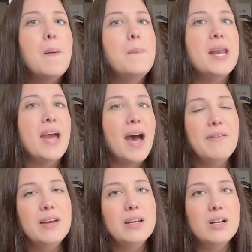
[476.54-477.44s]
but I
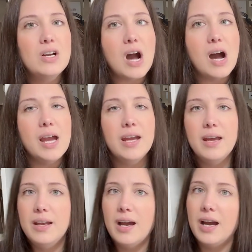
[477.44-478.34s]
haven't
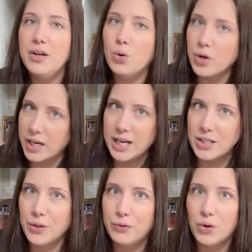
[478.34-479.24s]
gotten an
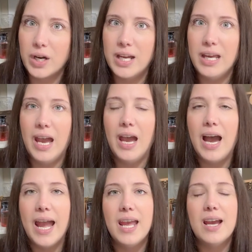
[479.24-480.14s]
organizer for it yet.
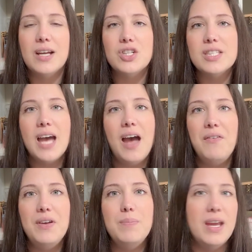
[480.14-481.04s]
I just
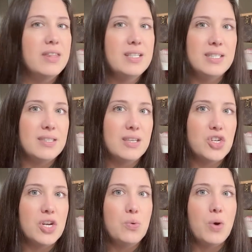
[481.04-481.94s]
haven't made the
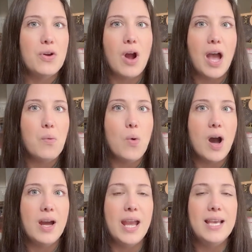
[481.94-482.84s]
decision whether I
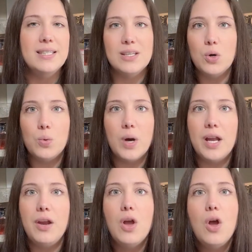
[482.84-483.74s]
want a silk
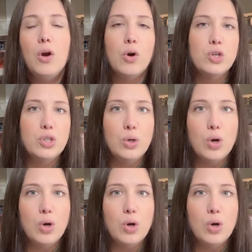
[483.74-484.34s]
one or to